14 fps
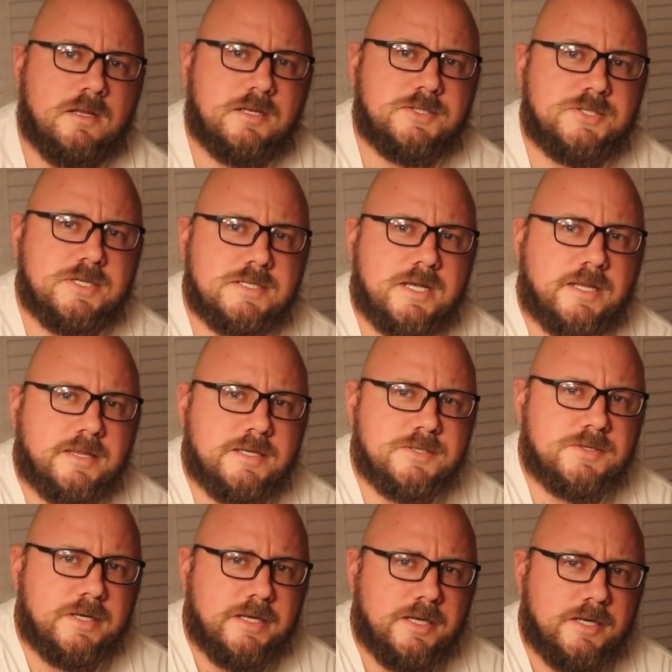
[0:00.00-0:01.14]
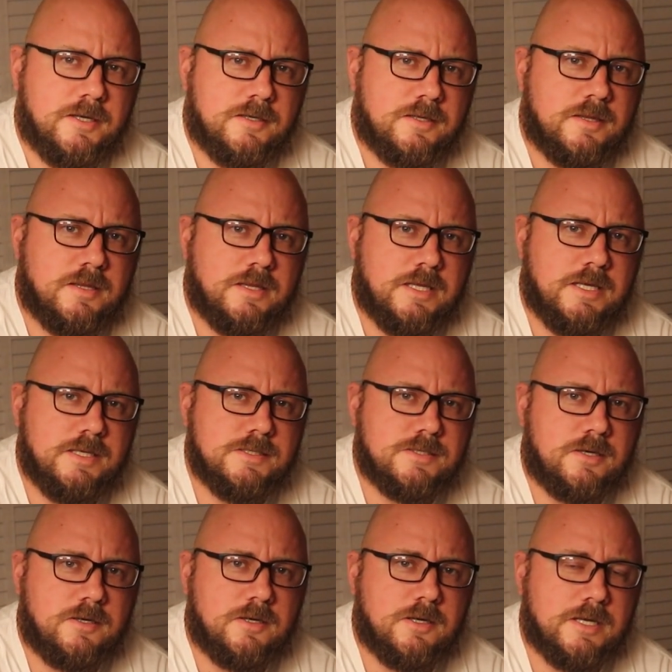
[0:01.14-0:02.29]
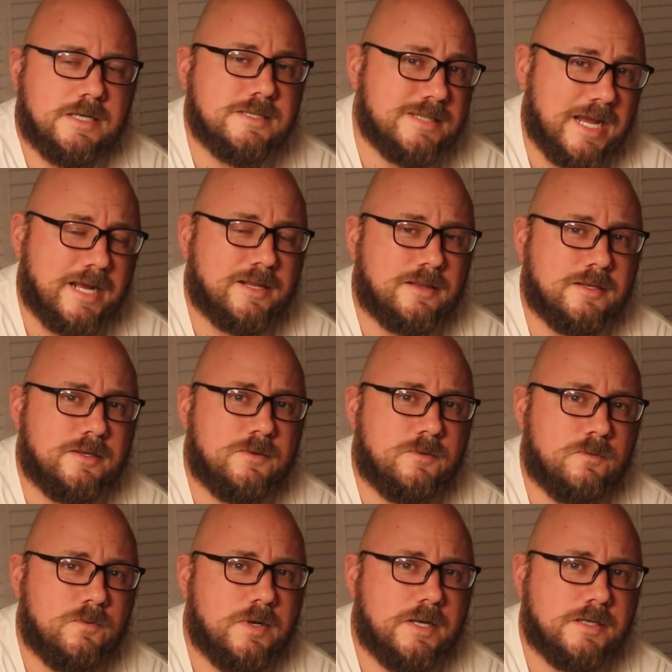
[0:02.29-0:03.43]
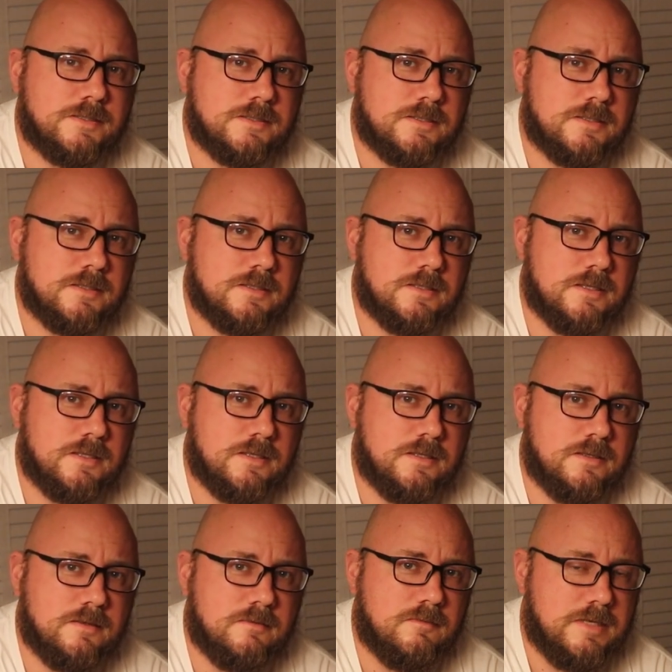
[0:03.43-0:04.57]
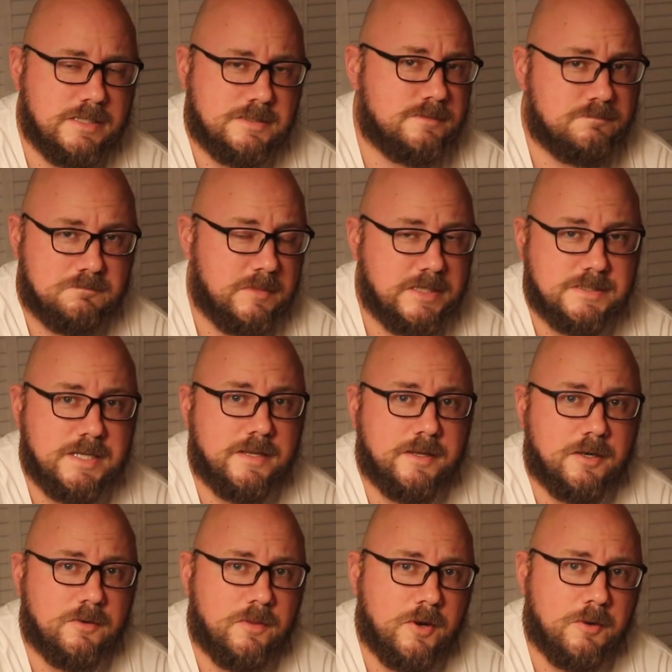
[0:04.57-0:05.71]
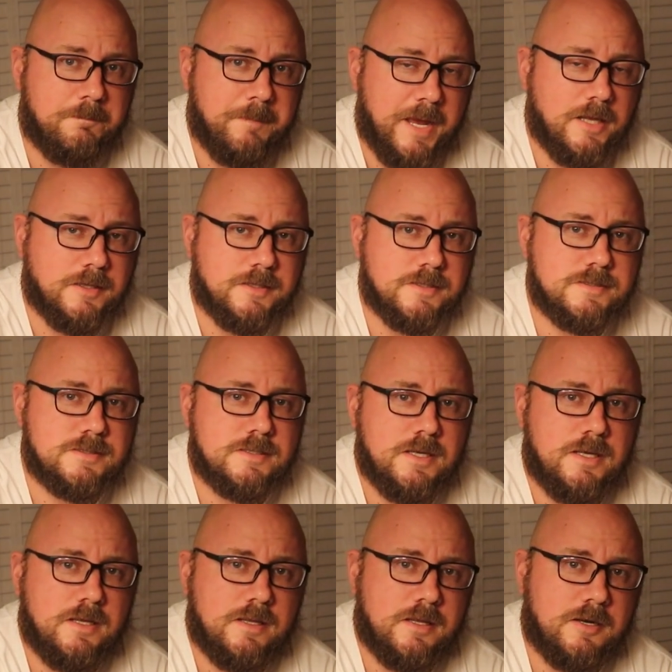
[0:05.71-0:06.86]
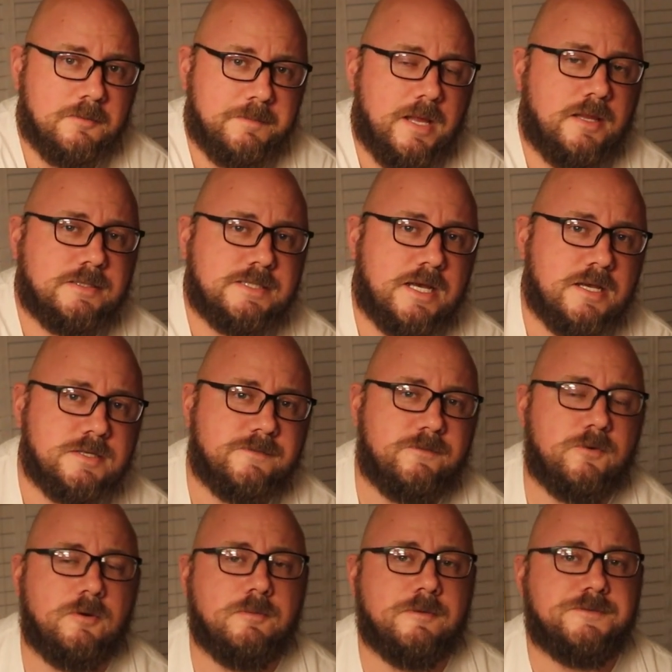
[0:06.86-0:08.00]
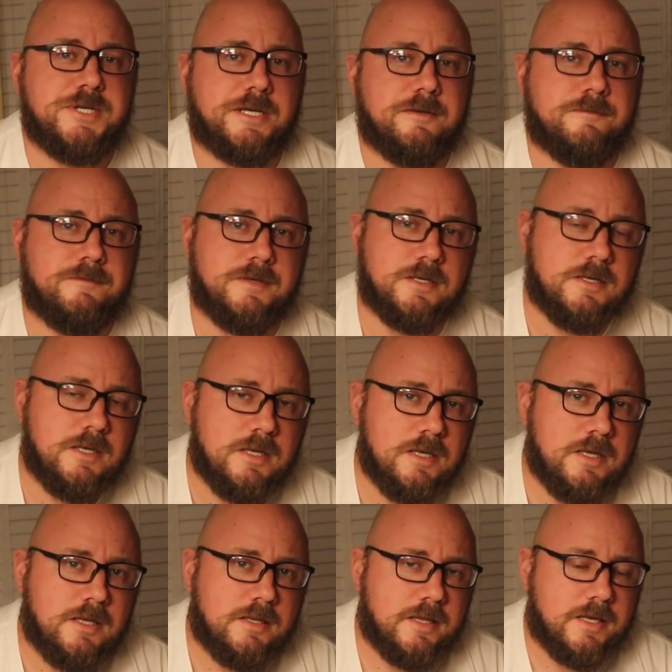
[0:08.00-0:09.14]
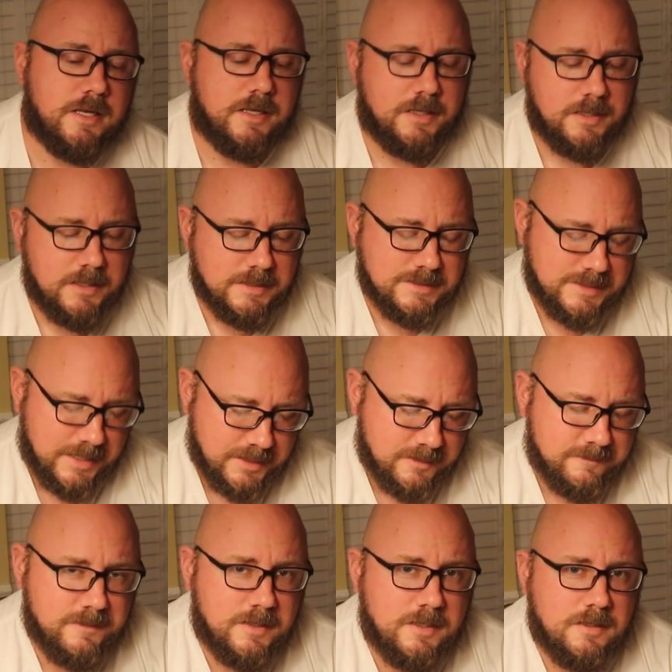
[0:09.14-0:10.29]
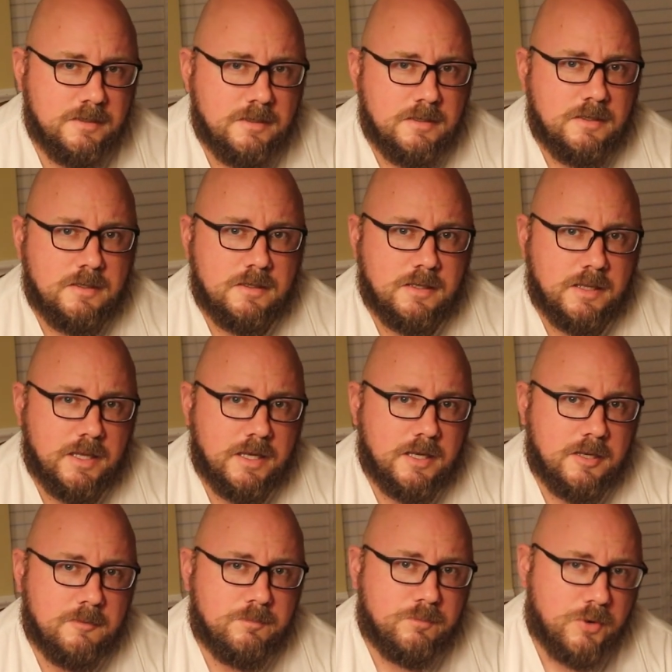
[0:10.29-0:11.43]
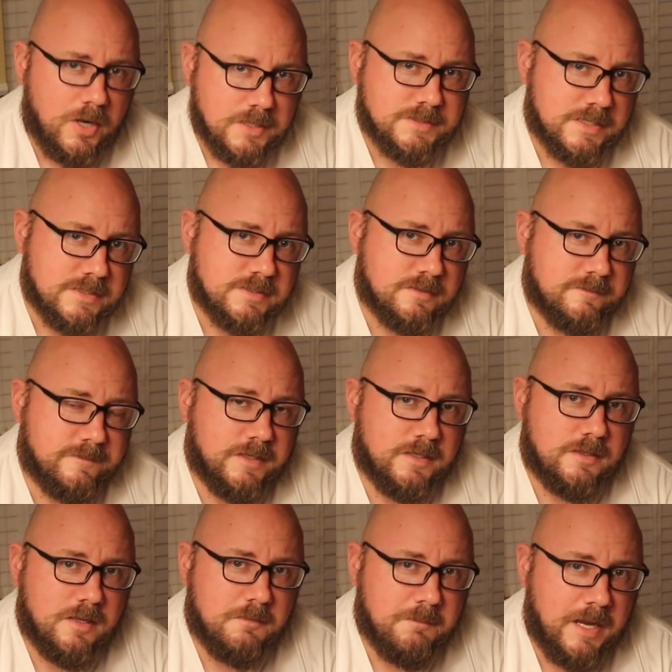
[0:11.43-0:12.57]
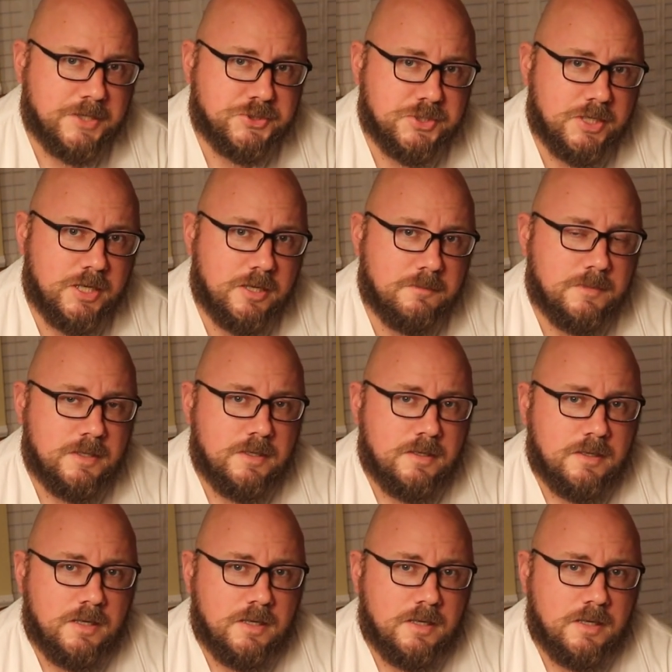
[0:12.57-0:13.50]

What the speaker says: Looks just like this right here. These are exactly what they say they are. They're pellets. They're a pelletized form of chicken feed. They take the feed, they process the feed, they mash it up,